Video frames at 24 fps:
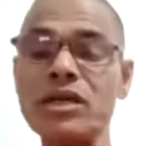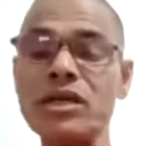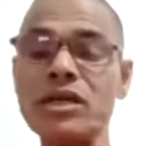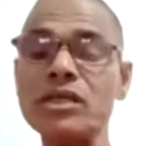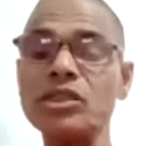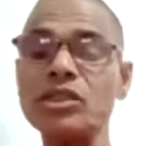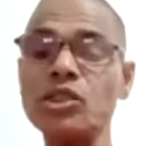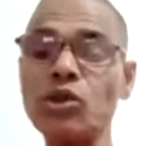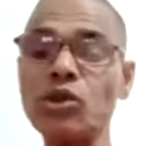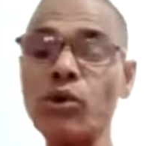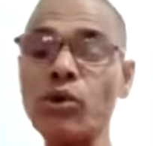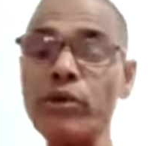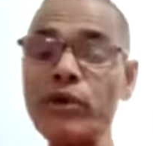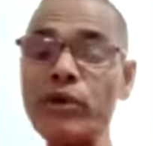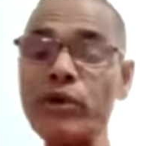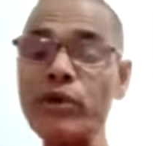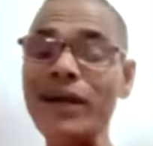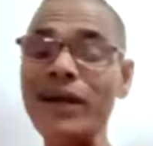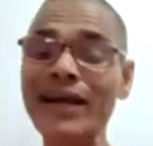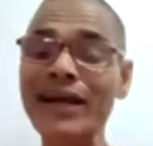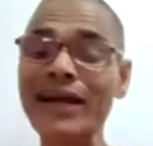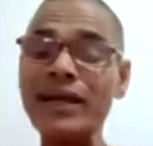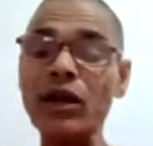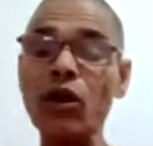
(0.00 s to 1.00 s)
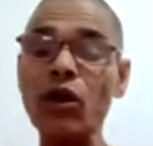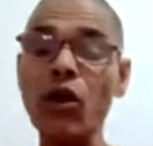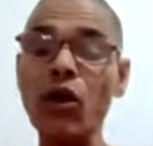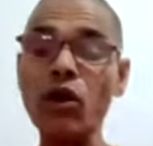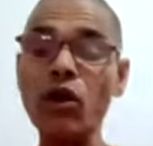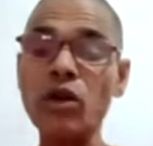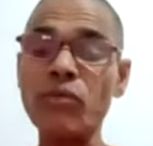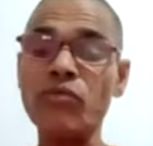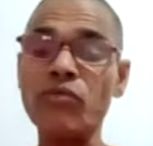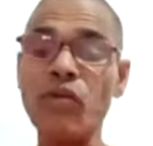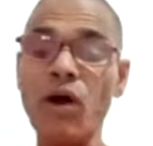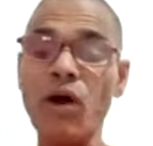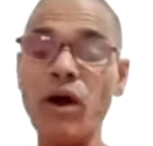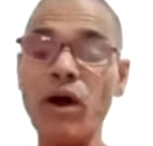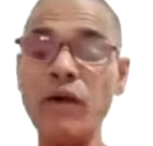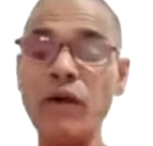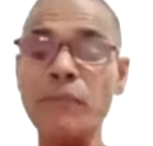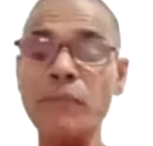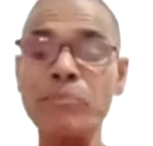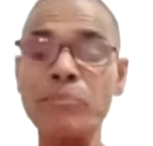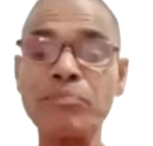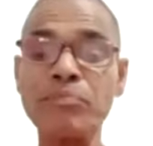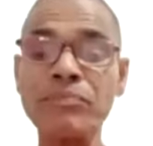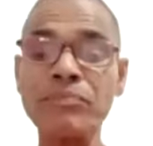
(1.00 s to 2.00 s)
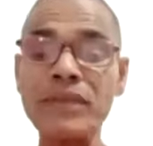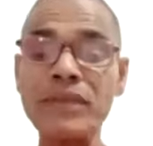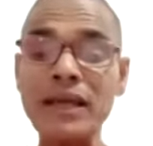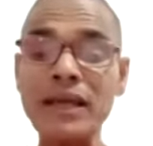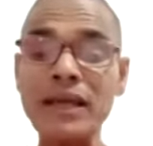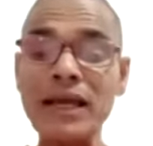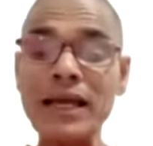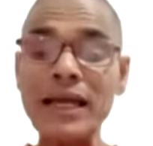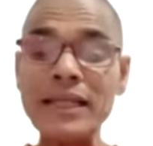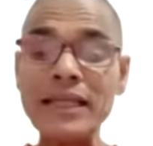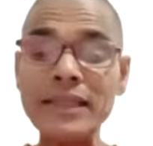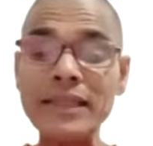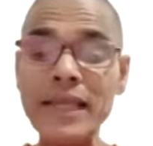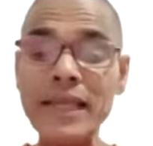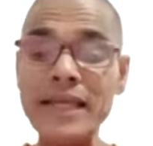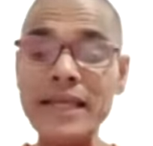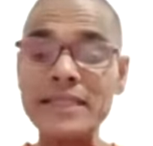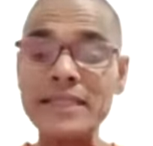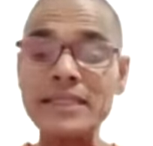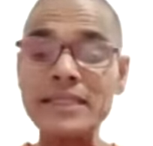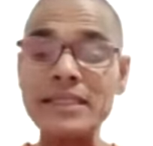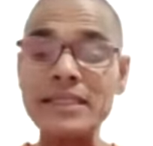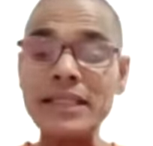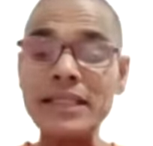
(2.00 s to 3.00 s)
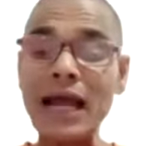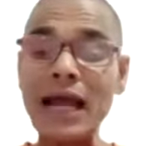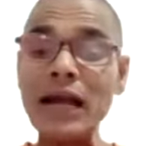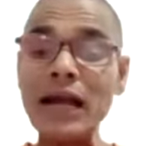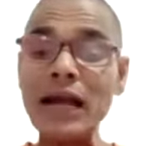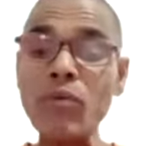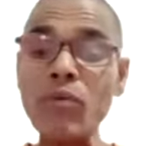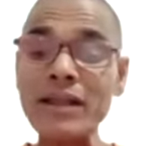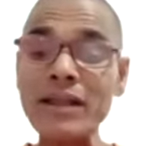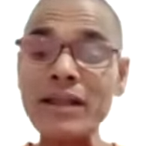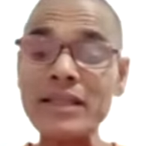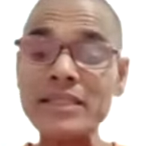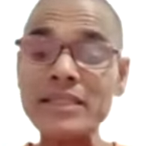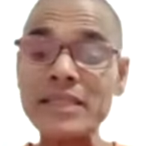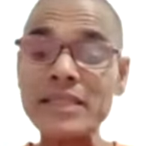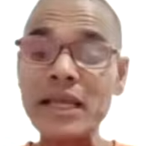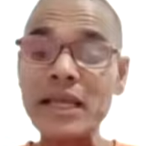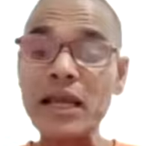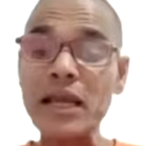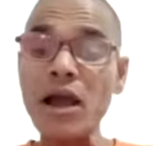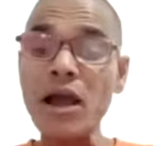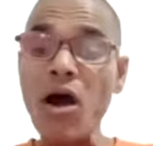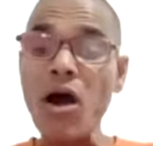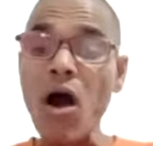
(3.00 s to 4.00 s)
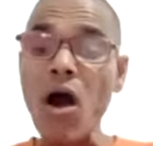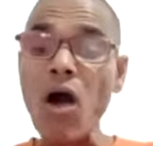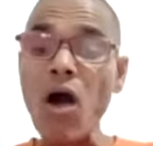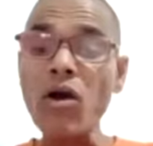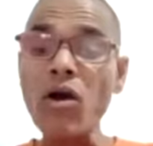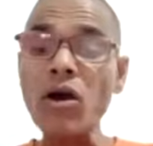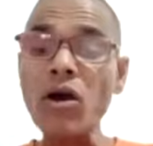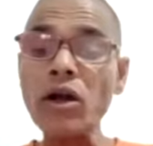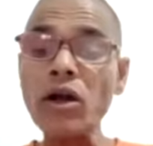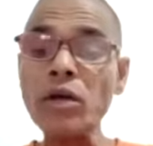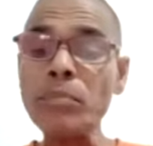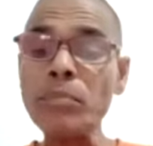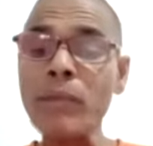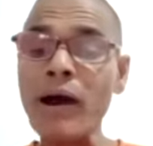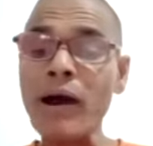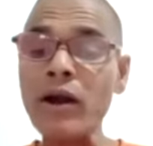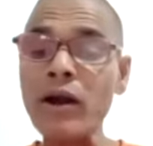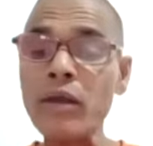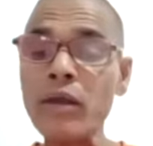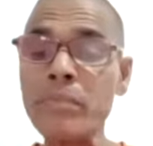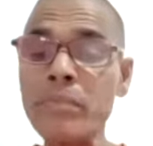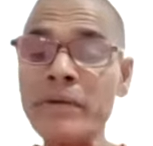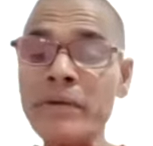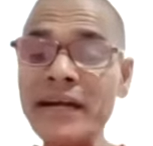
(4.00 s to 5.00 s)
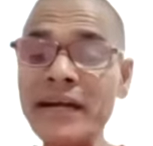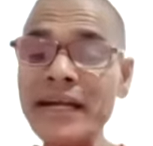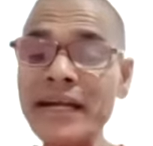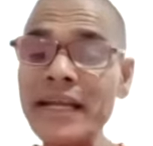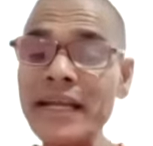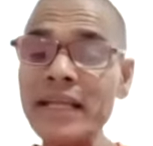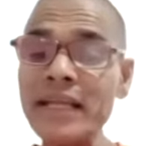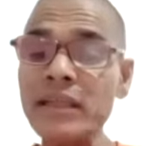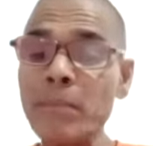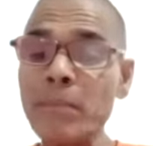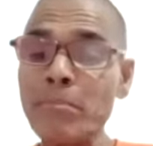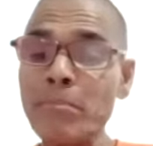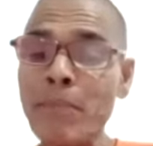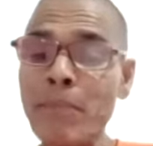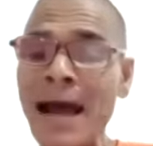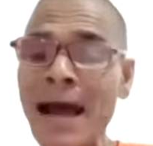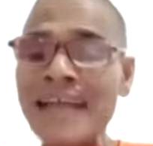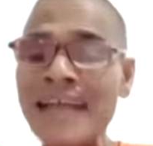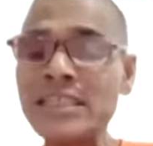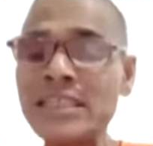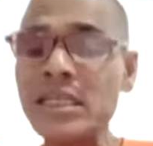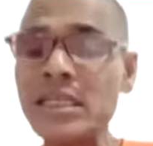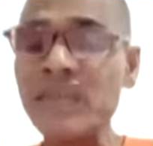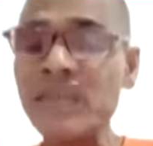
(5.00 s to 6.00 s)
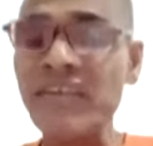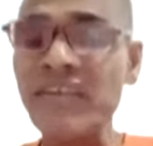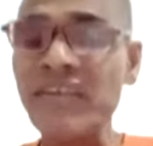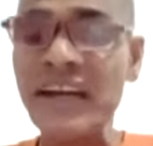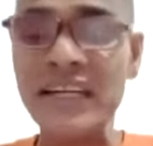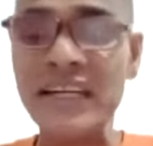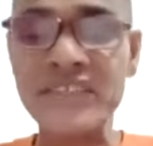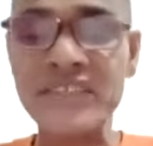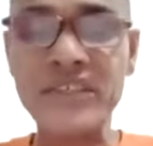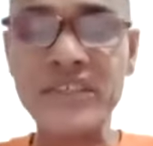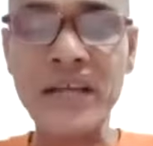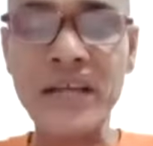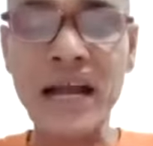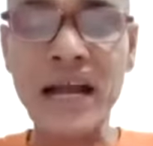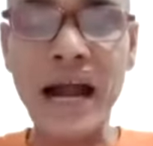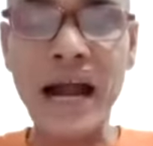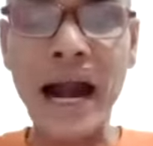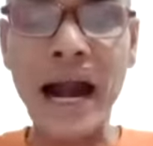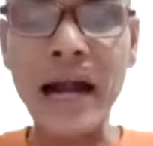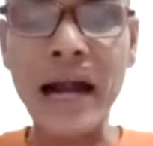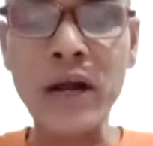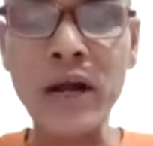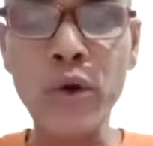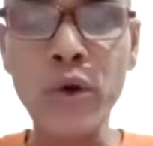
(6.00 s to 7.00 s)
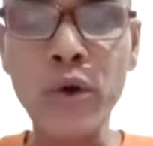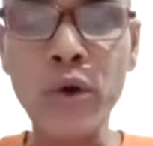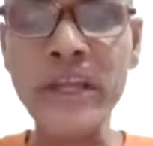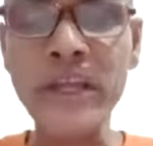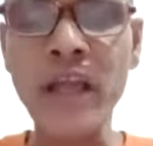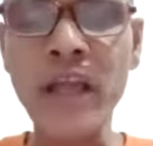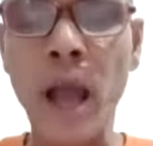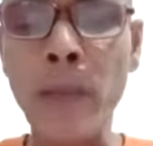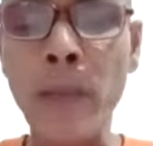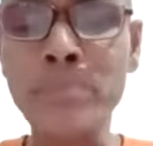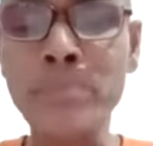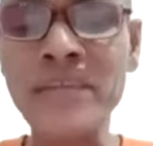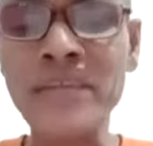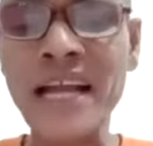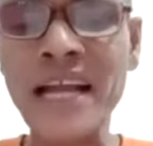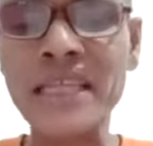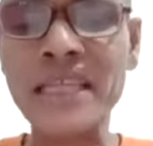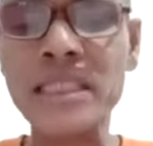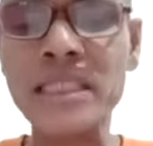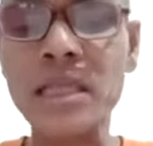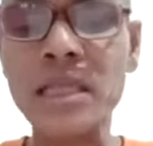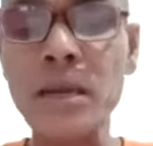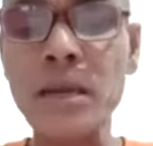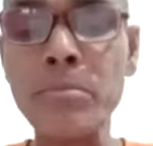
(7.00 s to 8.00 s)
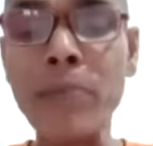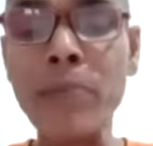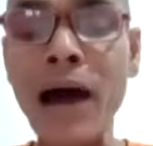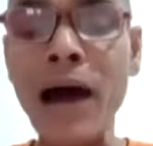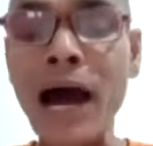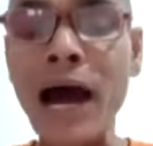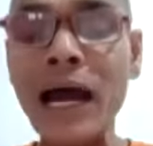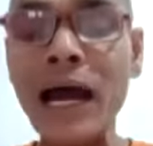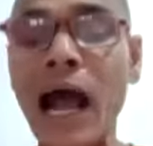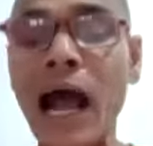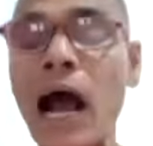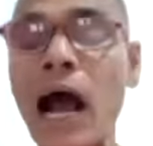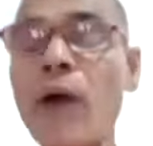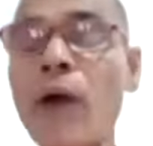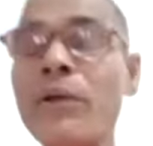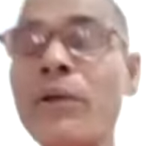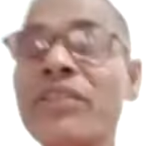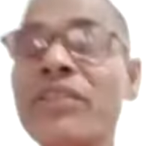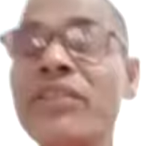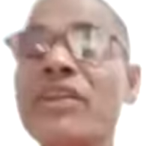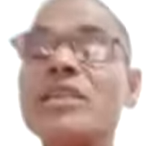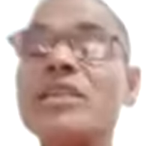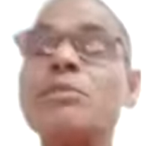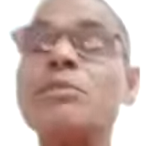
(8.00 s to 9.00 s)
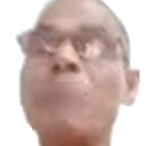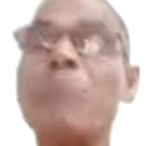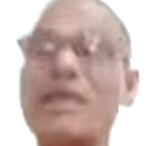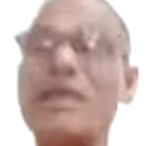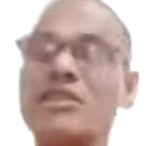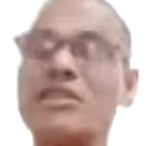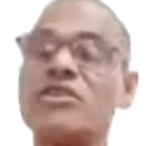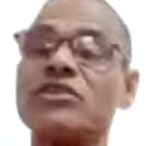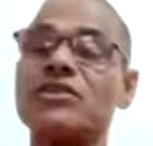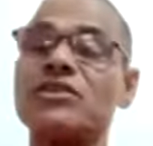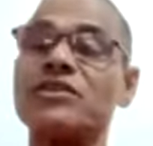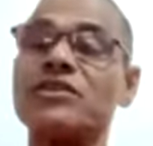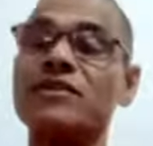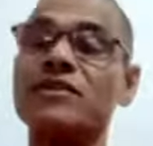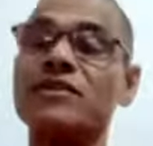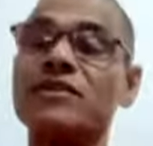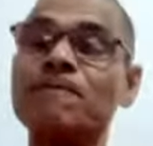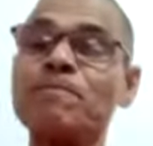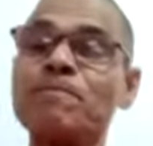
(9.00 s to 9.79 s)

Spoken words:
So you get a lot of 4 things. That's what they say. Occult power of reading the past events and knowing objects far out in the space.